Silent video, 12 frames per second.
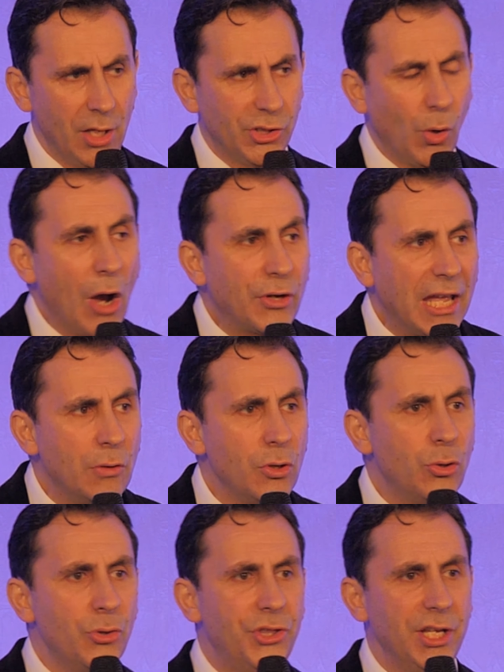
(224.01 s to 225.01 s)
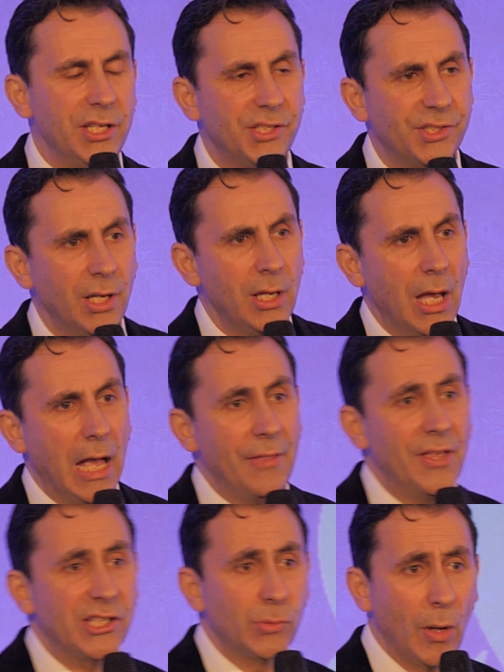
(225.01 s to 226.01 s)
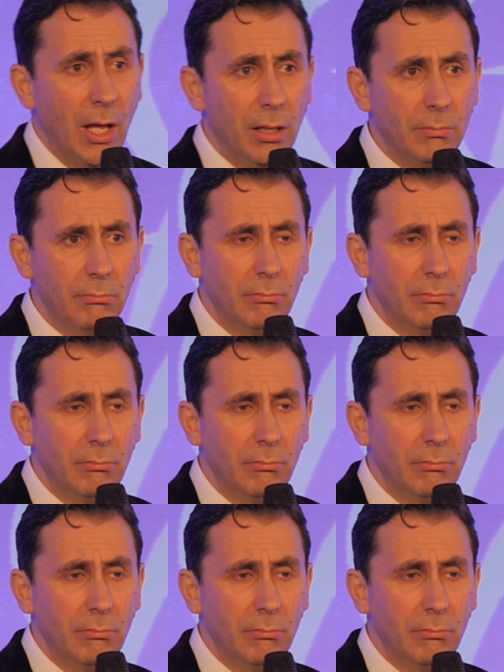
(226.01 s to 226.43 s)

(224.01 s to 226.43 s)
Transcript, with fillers: So how can we do this and as well